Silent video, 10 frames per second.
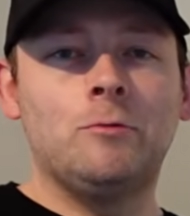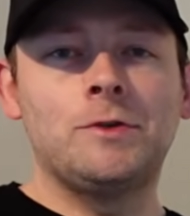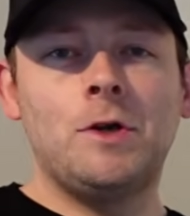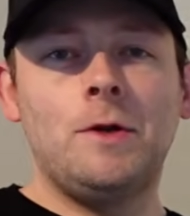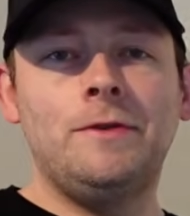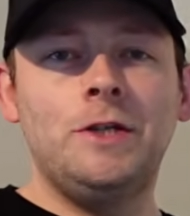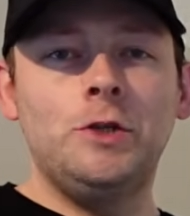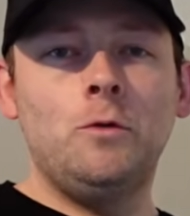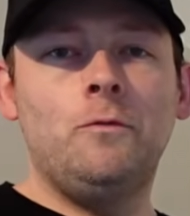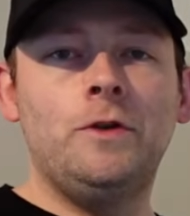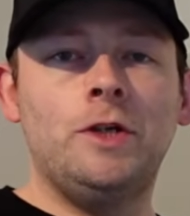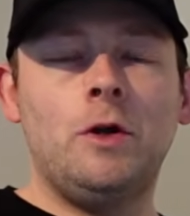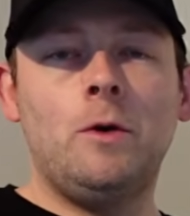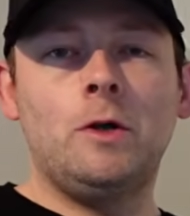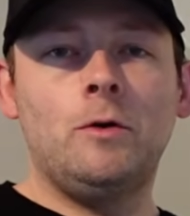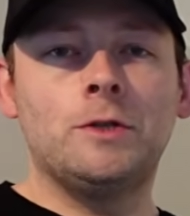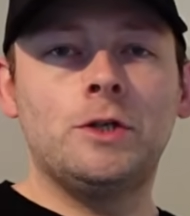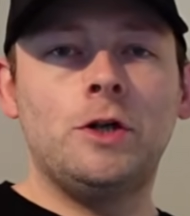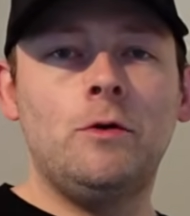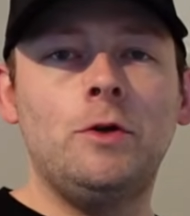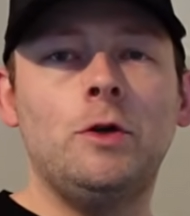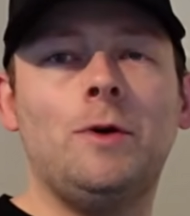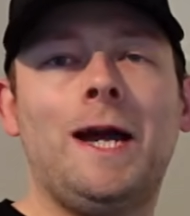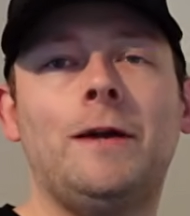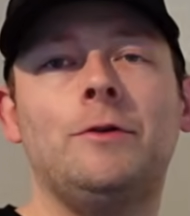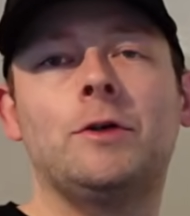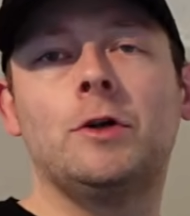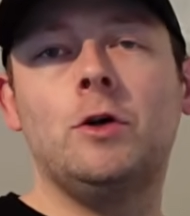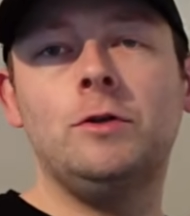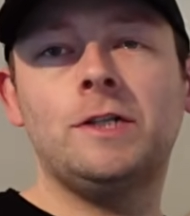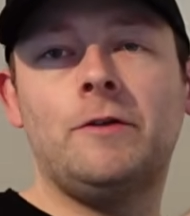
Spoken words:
So in this short video I'd like to show you how you can cut